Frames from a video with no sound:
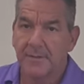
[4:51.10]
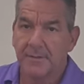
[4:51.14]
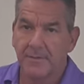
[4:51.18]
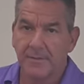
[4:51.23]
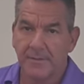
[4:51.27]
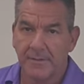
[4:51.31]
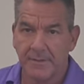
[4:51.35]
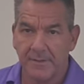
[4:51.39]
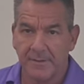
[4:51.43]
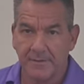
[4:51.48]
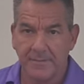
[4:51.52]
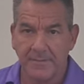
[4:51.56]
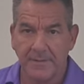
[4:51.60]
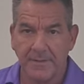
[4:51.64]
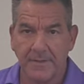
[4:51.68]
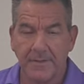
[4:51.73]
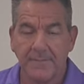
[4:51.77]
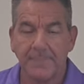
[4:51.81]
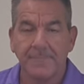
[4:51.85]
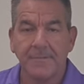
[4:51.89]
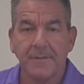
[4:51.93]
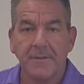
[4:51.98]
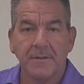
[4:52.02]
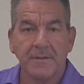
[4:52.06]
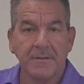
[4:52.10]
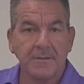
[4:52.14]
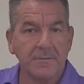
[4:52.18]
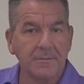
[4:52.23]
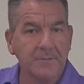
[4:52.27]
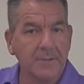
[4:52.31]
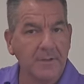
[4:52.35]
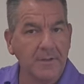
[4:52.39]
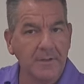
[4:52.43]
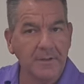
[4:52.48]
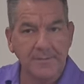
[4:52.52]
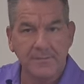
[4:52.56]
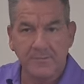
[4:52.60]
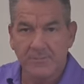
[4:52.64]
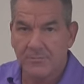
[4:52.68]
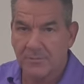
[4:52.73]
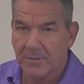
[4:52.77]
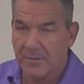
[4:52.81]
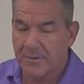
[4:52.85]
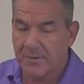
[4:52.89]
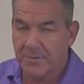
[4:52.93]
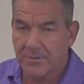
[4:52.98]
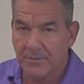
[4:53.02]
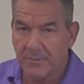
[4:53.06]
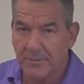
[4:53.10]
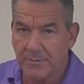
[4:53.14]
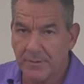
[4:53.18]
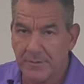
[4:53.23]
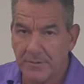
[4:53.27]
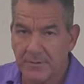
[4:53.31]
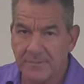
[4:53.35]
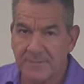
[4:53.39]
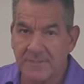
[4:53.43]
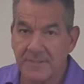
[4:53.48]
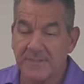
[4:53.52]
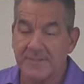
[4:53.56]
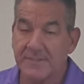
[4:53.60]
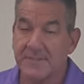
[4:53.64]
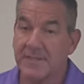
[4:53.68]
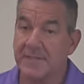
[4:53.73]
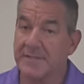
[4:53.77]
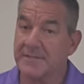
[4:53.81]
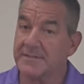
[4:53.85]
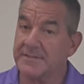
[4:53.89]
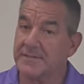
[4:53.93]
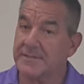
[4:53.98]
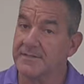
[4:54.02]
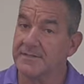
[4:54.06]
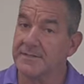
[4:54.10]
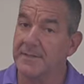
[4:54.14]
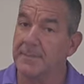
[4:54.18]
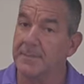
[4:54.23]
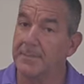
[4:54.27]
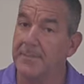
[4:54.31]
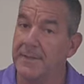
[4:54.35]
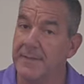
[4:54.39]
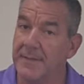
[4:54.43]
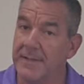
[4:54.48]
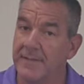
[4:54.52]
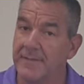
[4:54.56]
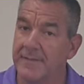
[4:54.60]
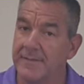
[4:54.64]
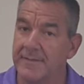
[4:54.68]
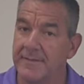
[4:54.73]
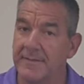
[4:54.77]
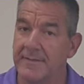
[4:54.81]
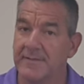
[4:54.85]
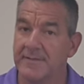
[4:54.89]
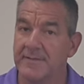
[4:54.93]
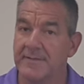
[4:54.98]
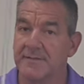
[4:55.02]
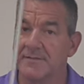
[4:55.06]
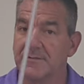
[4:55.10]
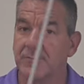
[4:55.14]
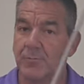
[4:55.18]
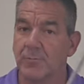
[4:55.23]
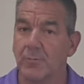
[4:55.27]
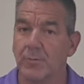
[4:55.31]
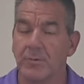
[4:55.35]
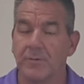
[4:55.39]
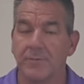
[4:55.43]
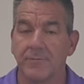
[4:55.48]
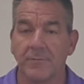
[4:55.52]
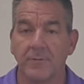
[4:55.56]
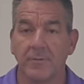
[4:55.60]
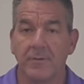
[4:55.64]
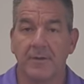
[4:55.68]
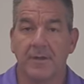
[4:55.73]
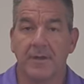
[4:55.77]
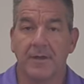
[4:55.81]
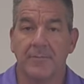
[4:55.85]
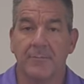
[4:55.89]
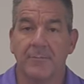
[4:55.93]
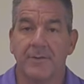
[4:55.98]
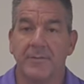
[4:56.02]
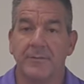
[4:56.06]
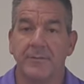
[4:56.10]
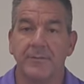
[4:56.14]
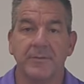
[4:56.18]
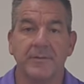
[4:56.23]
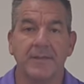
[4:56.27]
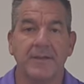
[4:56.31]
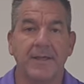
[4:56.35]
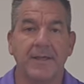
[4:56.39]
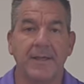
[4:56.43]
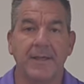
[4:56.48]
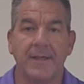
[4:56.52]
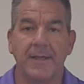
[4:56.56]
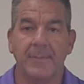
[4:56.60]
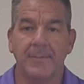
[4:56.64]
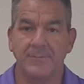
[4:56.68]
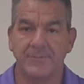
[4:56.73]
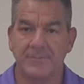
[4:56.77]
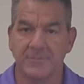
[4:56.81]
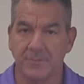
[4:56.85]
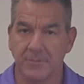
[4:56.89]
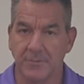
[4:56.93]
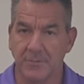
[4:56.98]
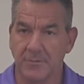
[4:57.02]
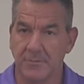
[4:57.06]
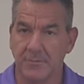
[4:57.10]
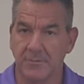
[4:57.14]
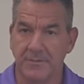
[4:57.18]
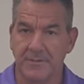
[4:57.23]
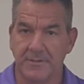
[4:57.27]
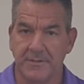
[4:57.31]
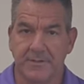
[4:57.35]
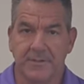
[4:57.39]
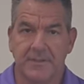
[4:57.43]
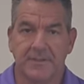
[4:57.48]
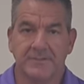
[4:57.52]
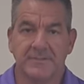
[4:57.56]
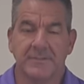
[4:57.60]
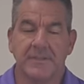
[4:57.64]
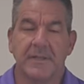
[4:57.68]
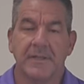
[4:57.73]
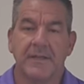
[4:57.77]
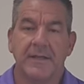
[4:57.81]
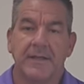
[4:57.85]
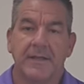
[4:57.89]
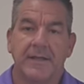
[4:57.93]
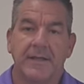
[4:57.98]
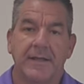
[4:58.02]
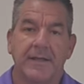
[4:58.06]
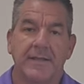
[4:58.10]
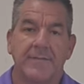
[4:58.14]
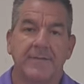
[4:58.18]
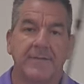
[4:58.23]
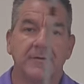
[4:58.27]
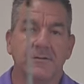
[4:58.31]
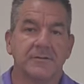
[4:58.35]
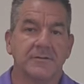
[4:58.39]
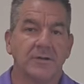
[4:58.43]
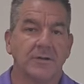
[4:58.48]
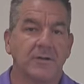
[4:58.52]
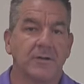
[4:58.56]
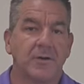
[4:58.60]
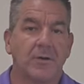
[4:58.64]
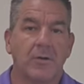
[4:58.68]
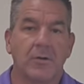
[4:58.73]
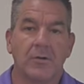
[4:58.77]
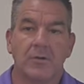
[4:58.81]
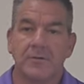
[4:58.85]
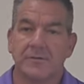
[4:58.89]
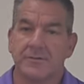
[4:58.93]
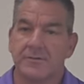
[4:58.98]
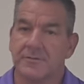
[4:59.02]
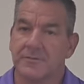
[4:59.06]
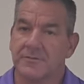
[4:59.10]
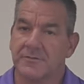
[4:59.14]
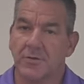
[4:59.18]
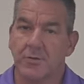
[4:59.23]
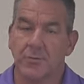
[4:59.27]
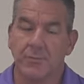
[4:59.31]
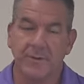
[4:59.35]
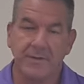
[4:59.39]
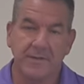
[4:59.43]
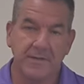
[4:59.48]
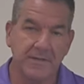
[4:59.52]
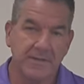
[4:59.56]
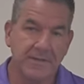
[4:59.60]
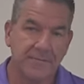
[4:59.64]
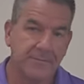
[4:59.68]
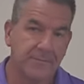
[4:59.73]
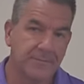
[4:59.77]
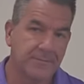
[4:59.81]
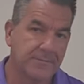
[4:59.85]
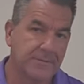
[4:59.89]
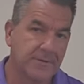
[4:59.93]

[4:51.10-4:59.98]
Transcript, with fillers: like that. You do not have to try to do any of those kinds of things. Does it mean that that doesn't work for a lot of people? It absolutely does. And there's all so many different